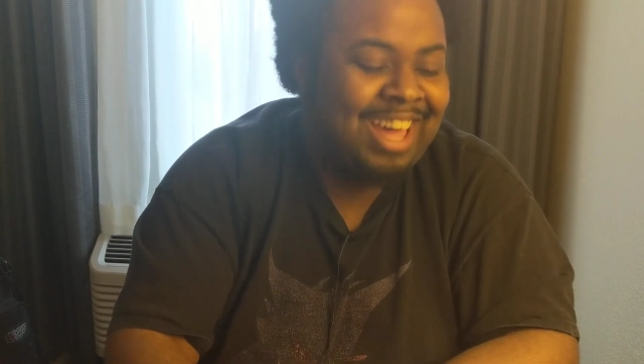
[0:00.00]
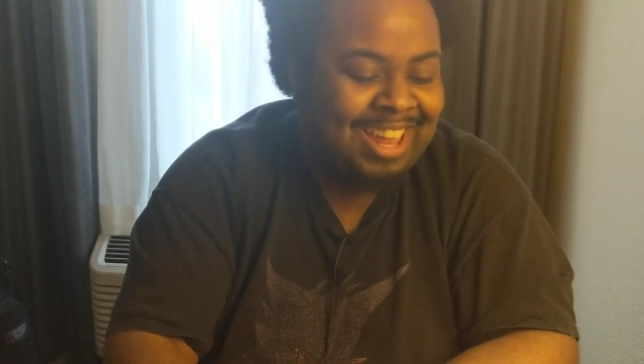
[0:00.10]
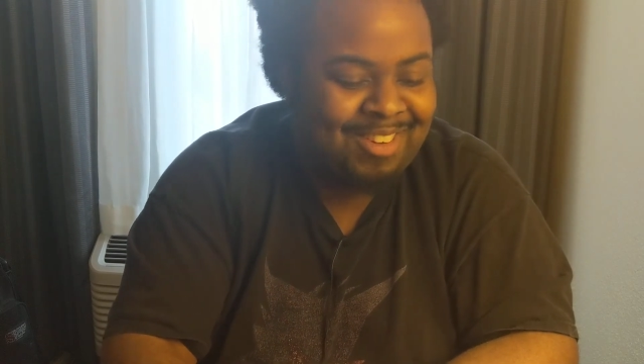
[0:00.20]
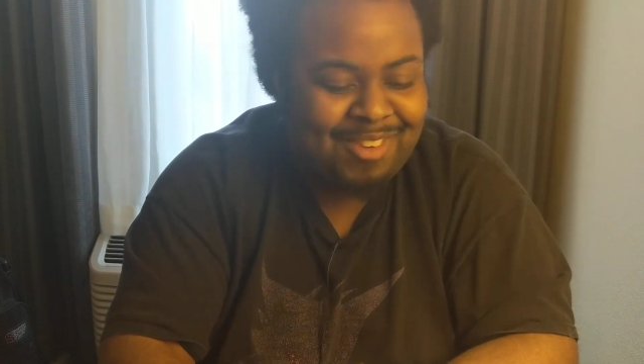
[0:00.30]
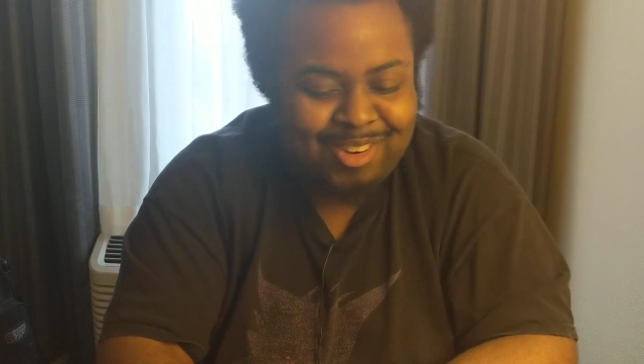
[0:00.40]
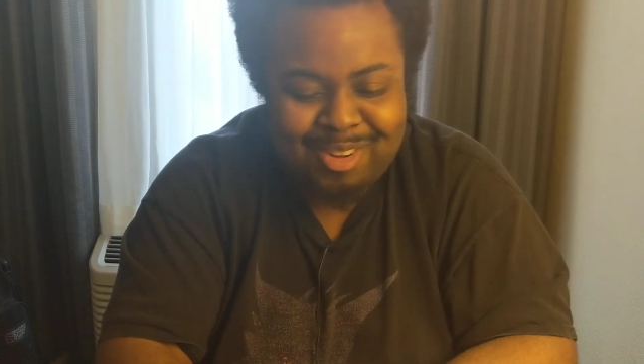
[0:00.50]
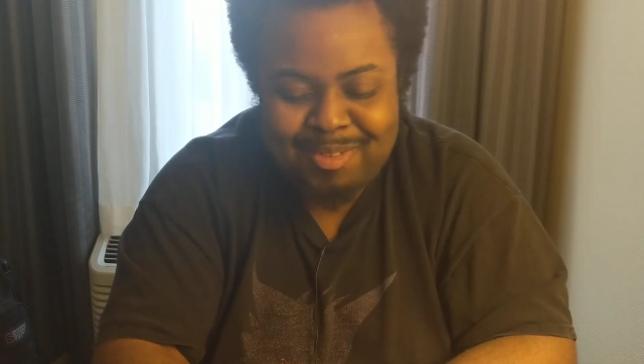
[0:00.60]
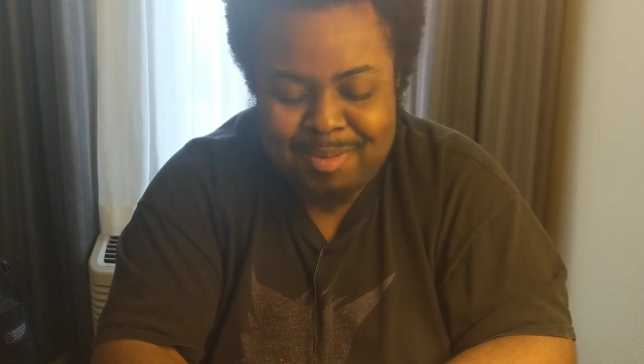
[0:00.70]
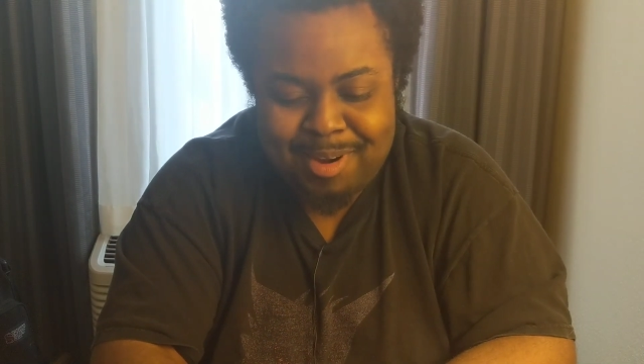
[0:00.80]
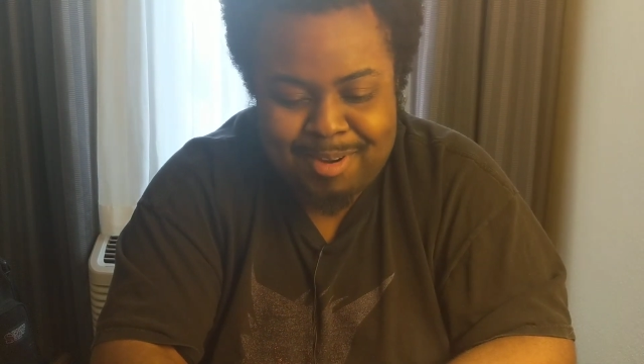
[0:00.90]
I had a
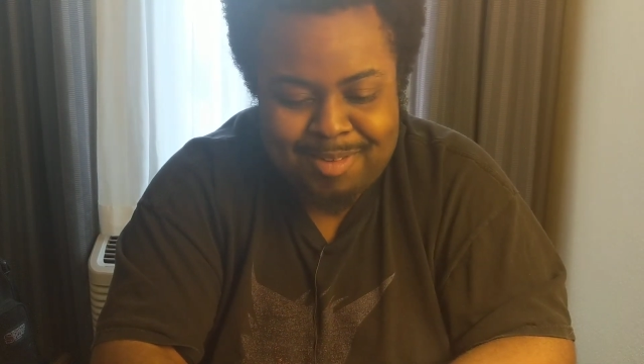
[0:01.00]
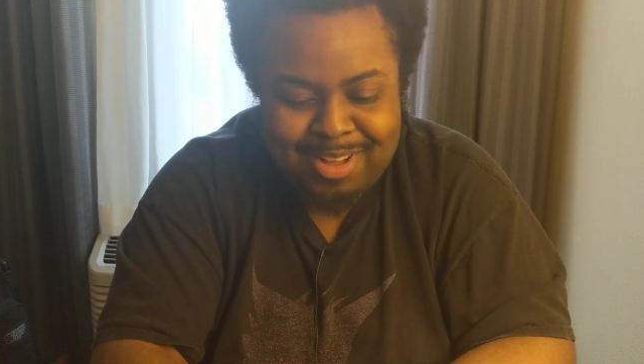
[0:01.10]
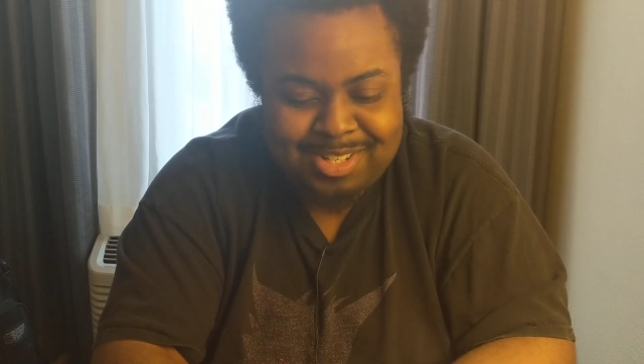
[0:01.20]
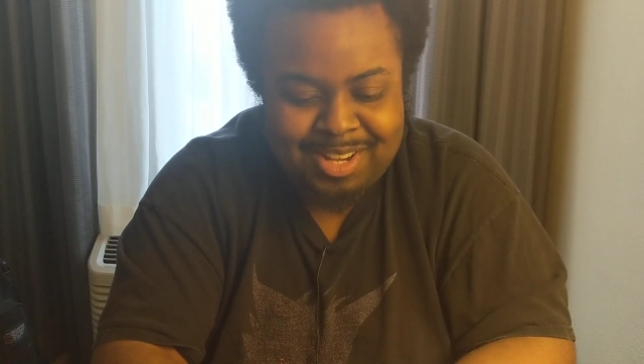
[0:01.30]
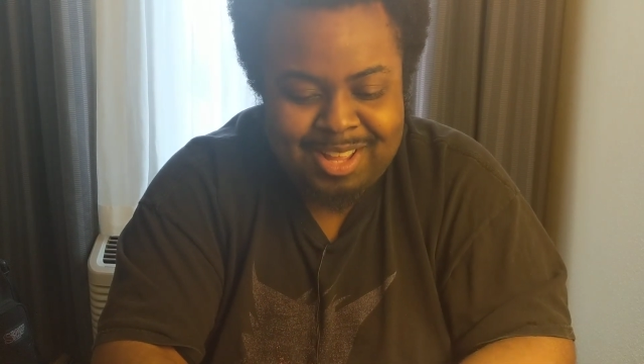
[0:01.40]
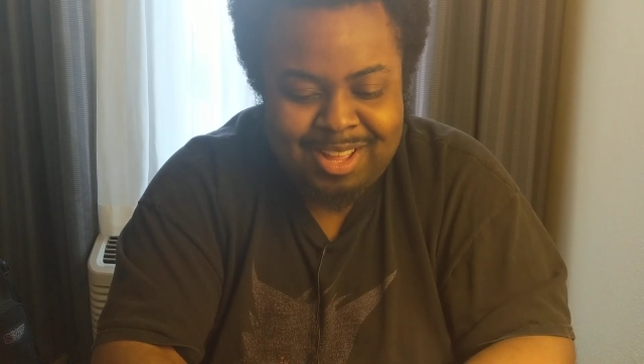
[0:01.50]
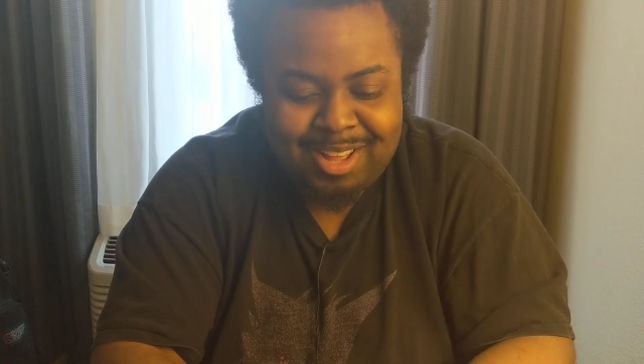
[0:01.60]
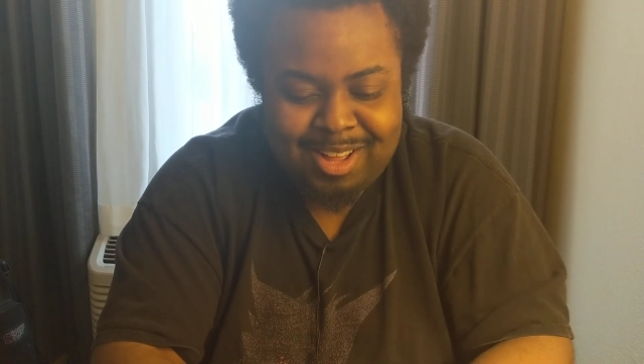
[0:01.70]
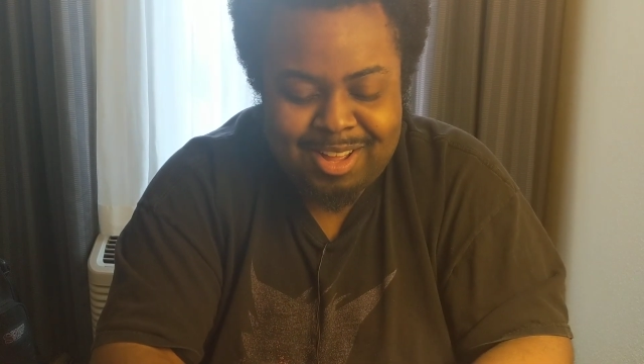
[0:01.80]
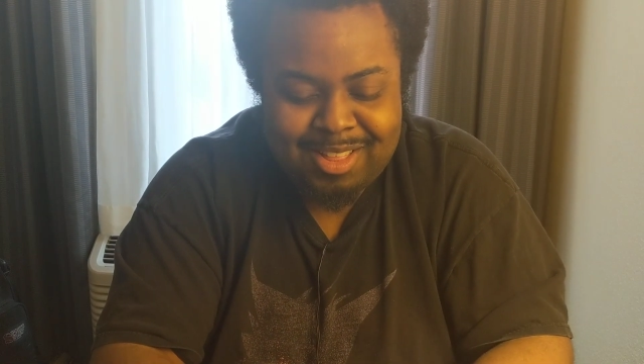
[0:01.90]
Murakumo mirror match.
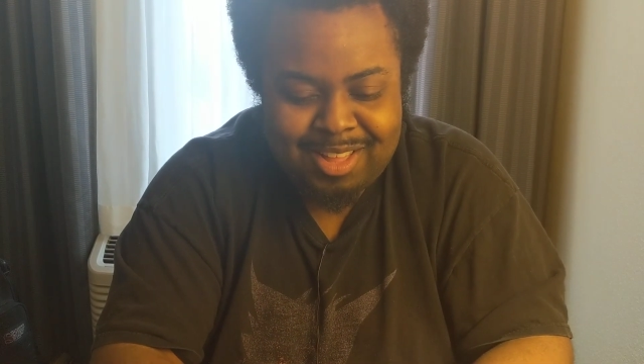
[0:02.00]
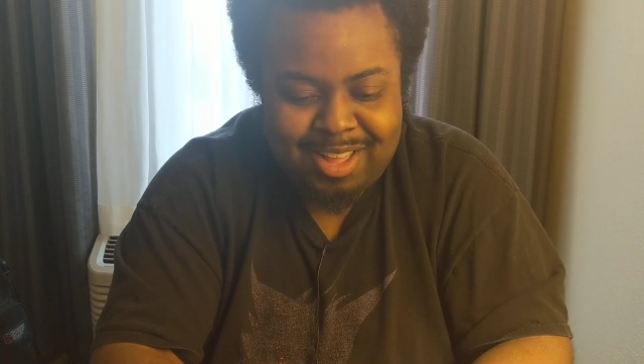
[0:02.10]
The